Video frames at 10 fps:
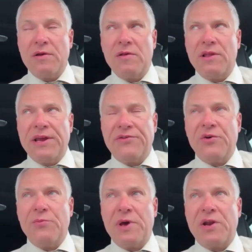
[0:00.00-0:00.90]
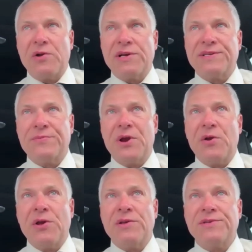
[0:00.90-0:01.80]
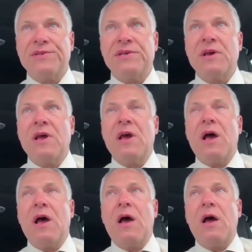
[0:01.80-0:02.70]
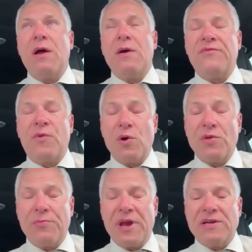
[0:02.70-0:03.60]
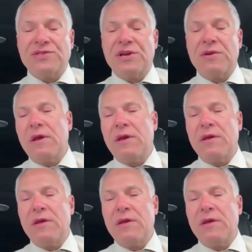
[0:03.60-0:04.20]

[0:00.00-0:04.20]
lead to a better experience for the patient.